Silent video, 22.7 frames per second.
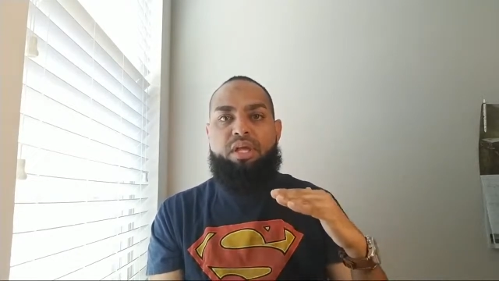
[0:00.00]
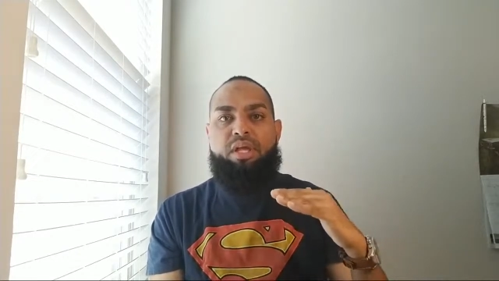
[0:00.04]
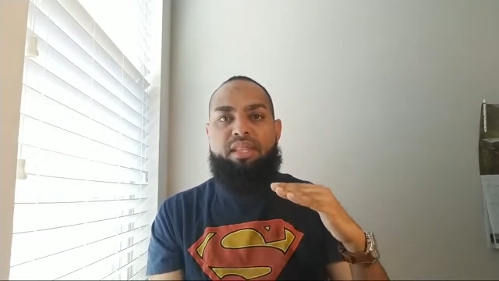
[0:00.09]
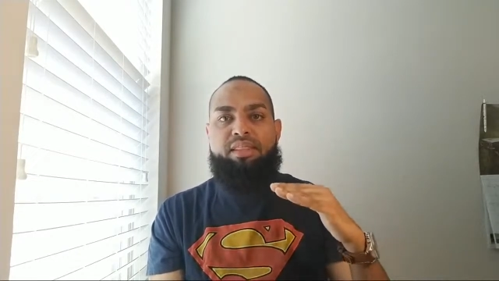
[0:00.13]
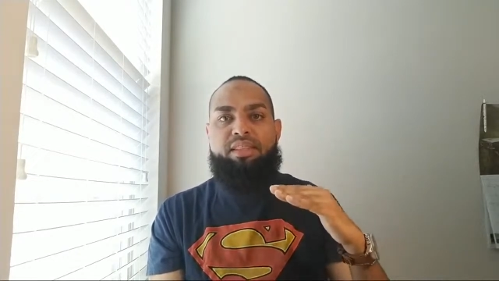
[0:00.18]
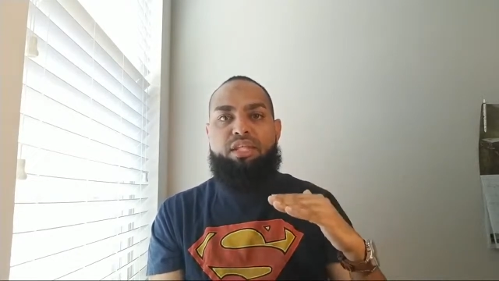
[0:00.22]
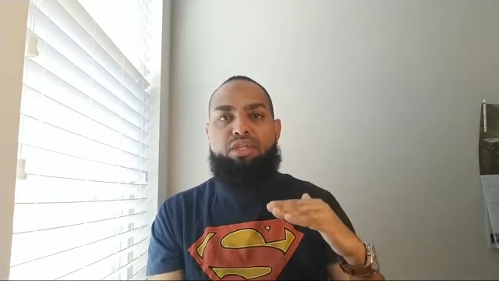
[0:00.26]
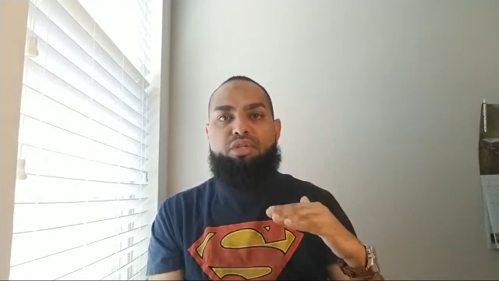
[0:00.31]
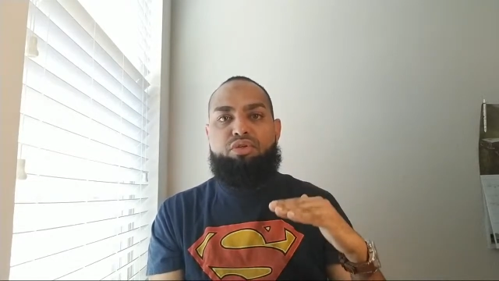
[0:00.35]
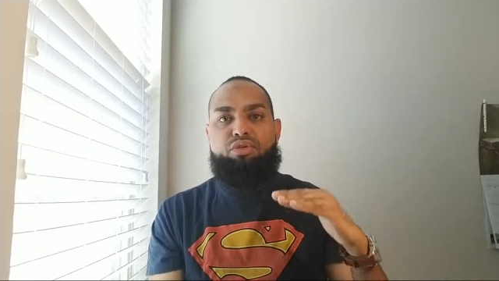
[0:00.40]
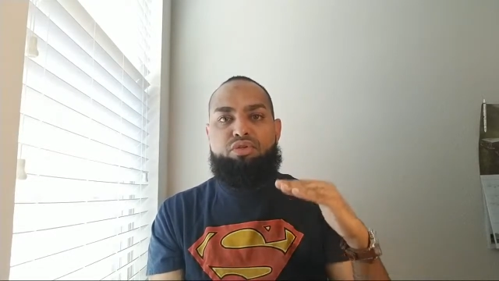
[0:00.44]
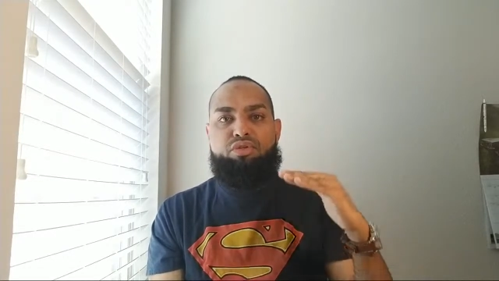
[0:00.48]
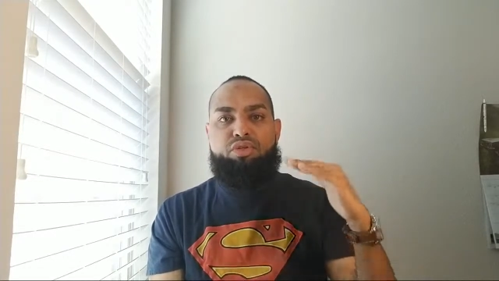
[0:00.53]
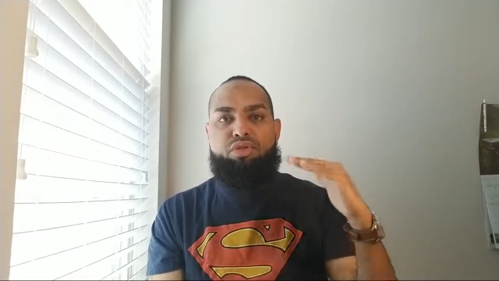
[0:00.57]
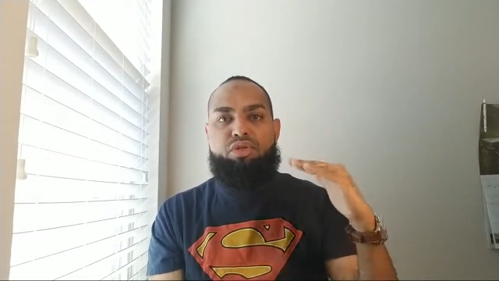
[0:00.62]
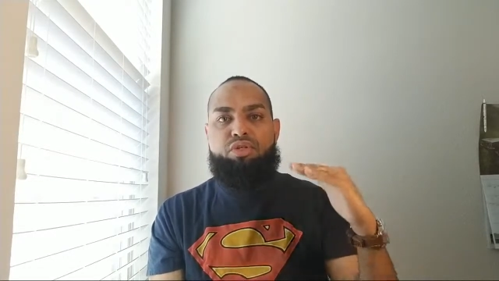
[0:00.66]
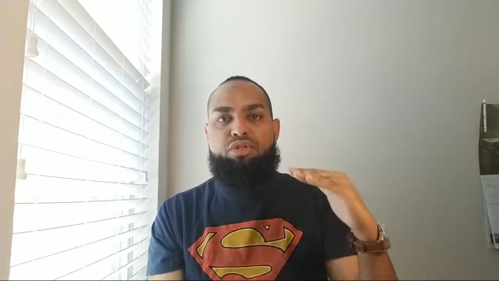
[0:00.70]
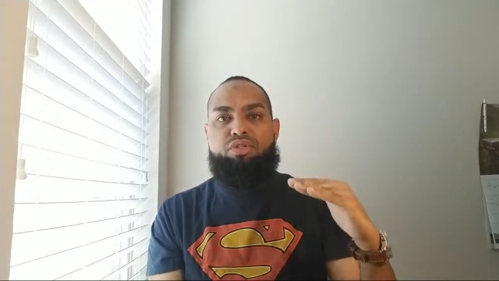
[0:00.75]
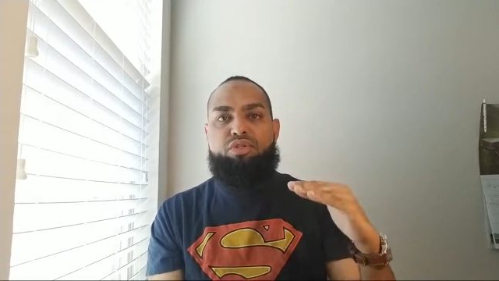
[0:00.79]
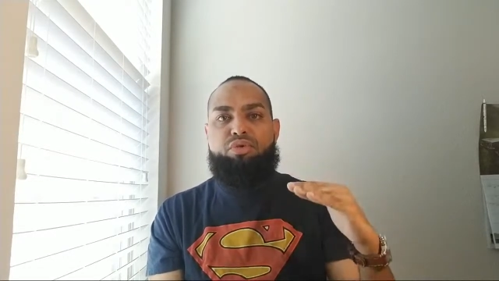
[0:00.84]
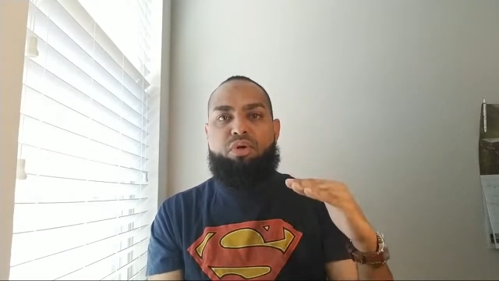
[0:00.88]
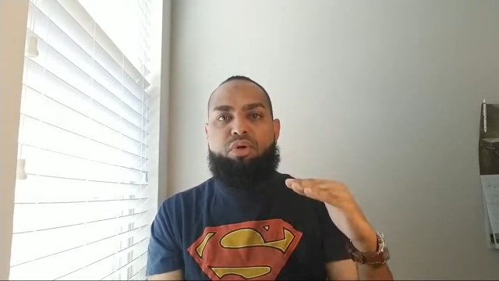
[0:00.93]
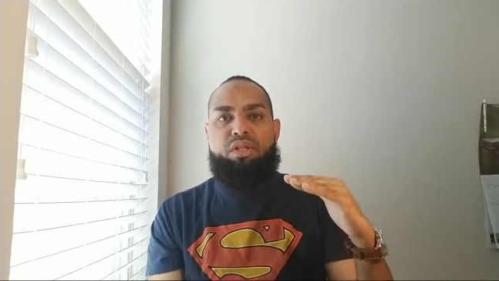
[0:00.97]
and then you
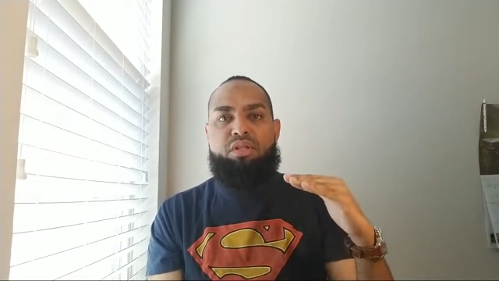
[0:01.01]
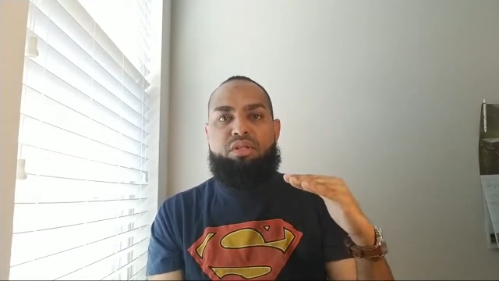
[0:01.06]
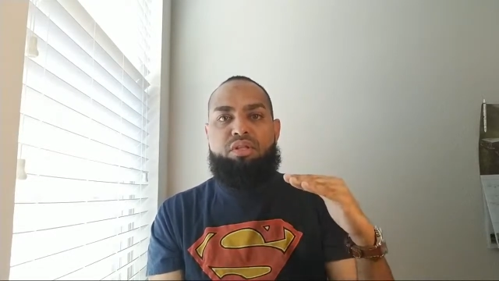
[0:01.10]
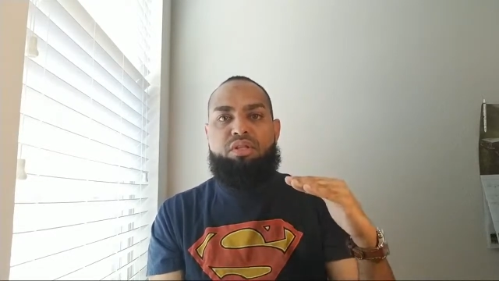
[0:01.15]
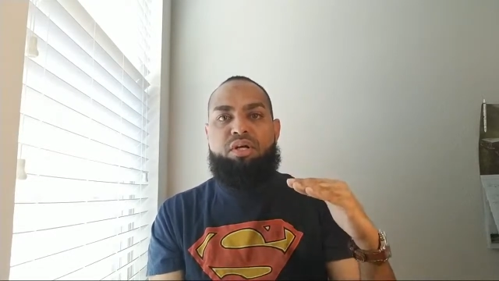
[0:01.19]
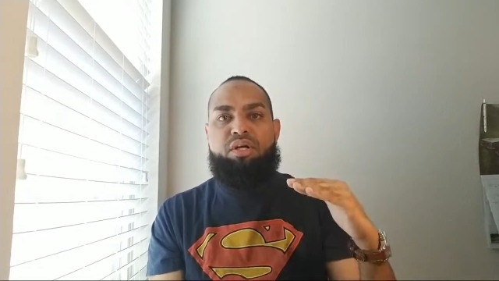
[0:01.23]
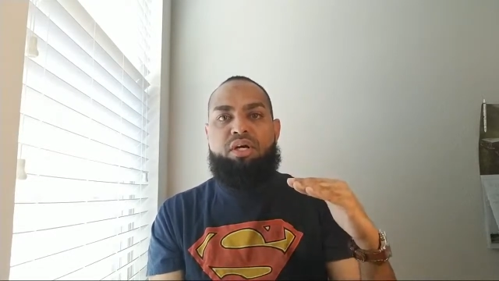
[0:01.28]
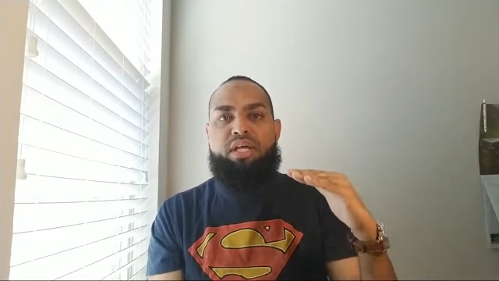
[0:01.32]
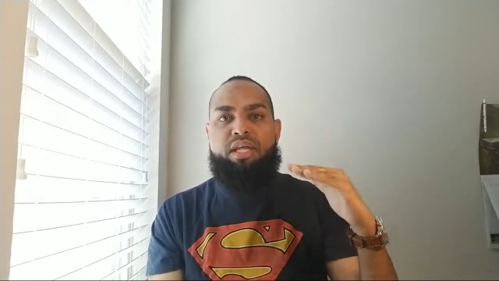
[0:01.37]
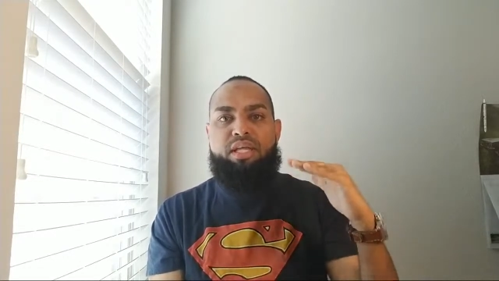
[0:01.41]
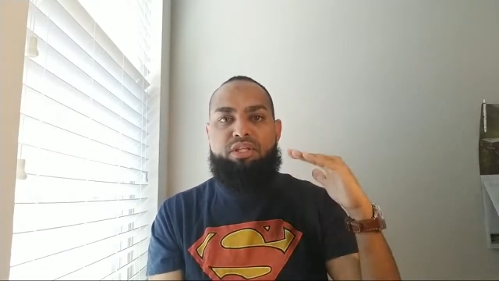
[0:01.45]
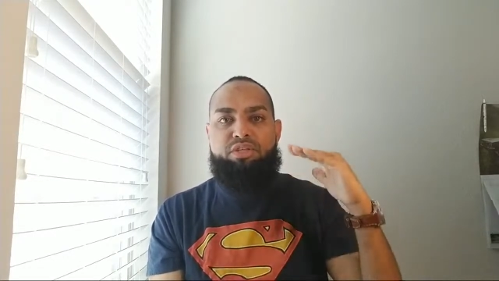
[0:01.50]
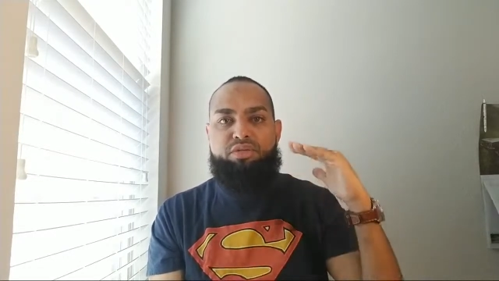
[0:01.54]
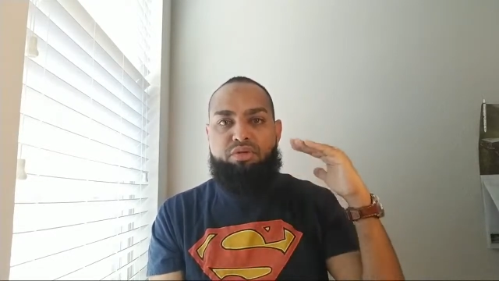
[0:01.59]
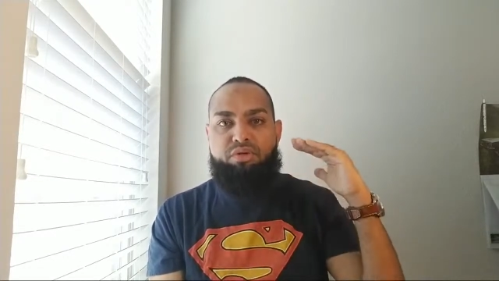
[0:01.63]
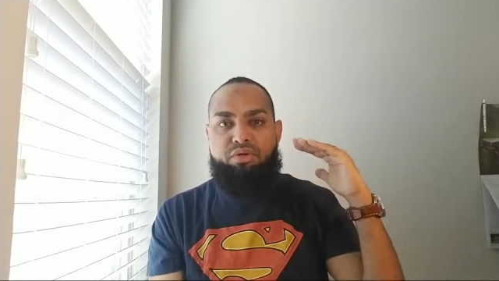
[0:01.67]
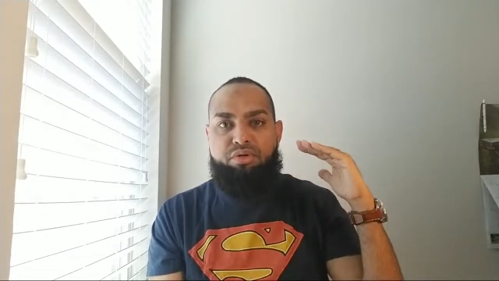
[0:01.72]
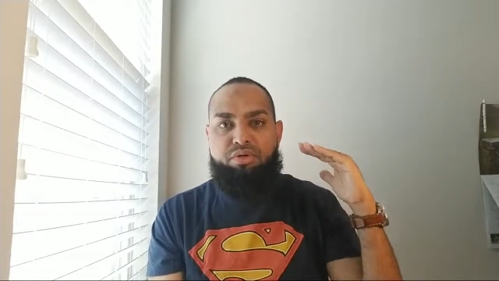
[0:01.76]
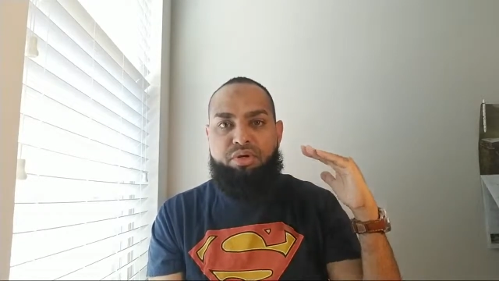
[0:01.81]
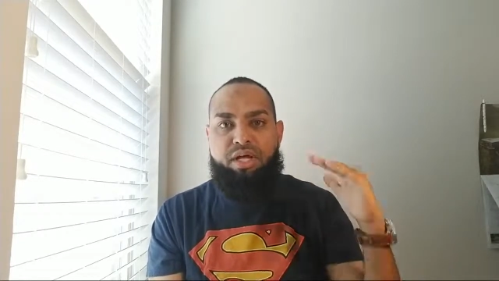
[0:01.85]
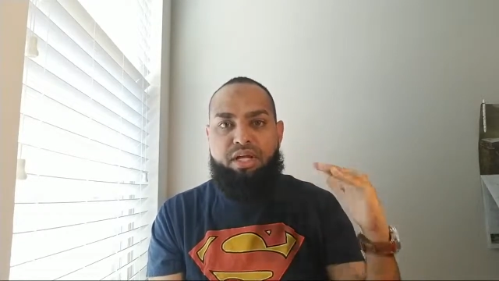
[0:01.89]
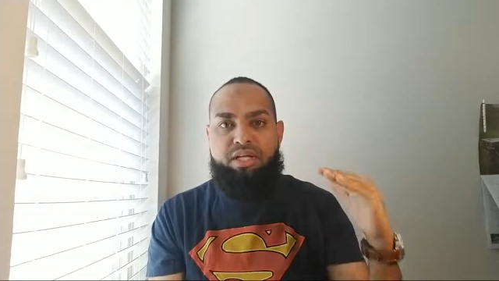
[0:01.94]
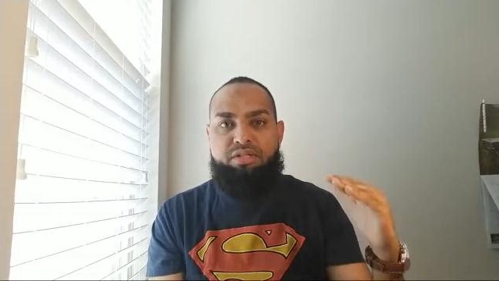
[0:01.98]
turn to Allah and you
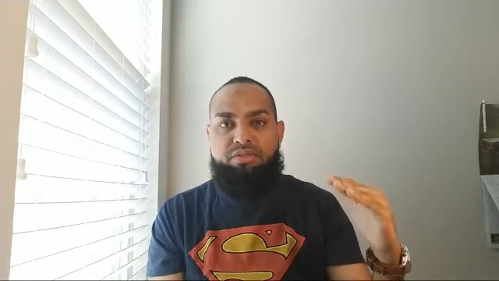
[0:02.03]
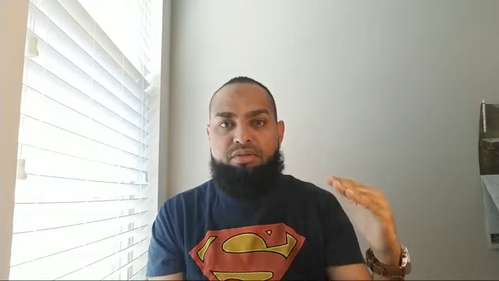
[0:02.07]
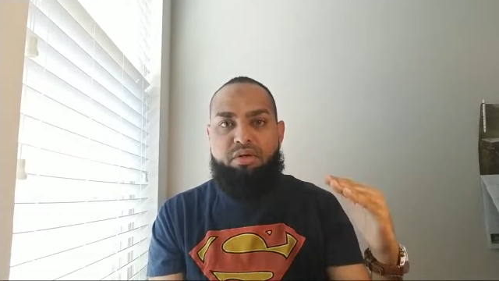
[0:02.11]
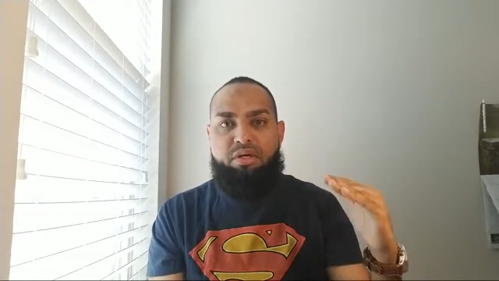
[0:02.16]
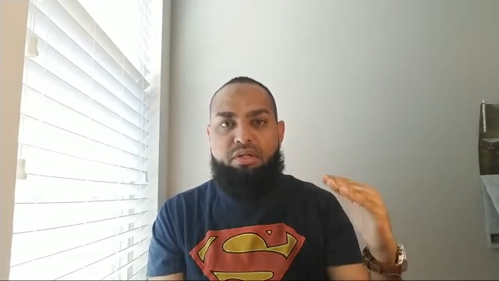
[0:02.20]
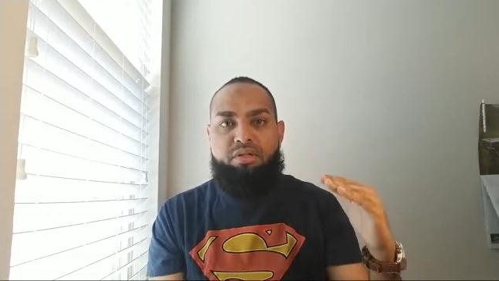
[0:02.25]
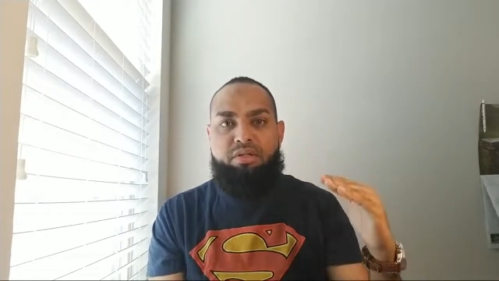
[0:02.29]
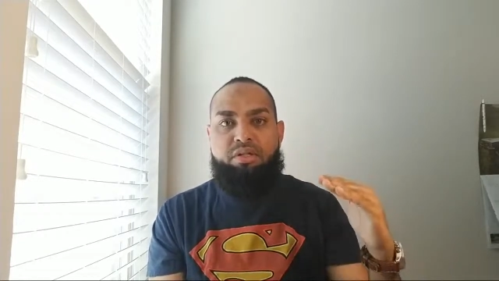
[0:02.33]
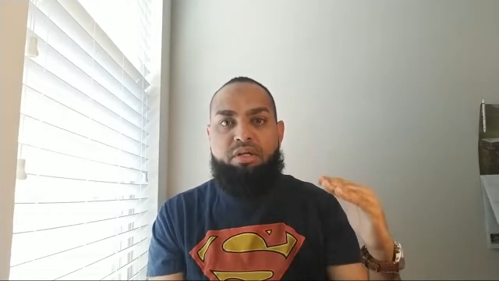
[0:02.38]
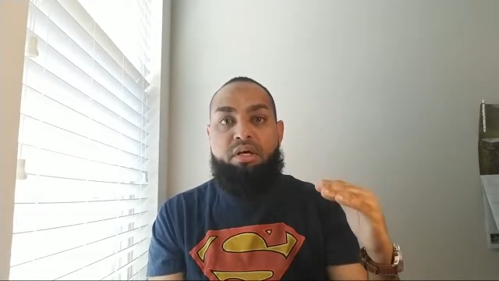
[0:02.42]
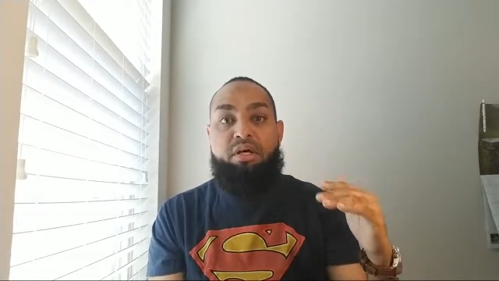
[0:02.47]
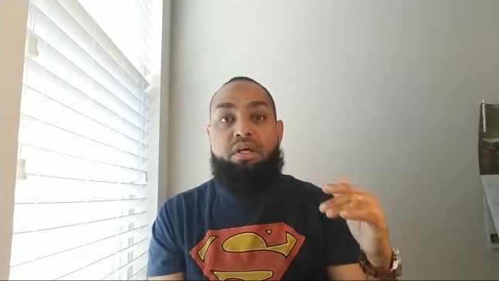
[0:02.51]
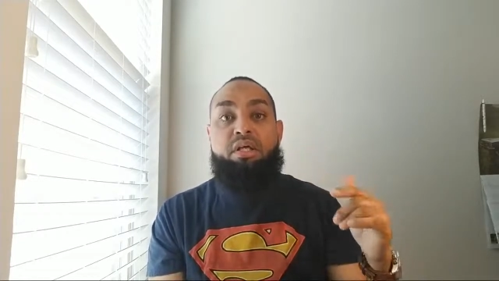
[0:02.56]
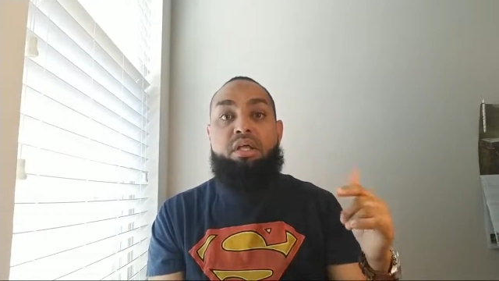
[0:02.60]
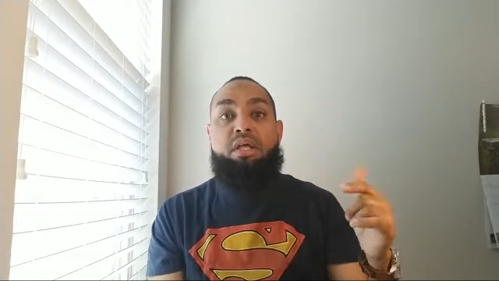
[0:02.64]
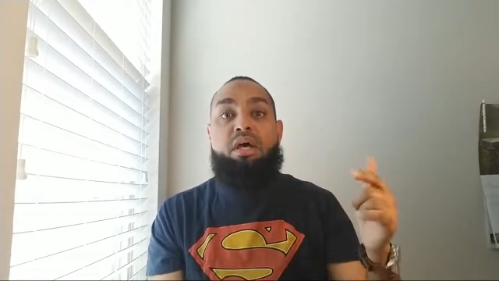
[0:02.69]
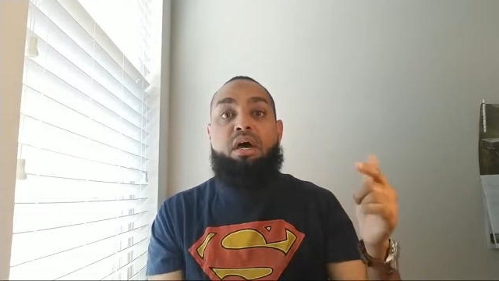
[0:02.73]
cry to Allah,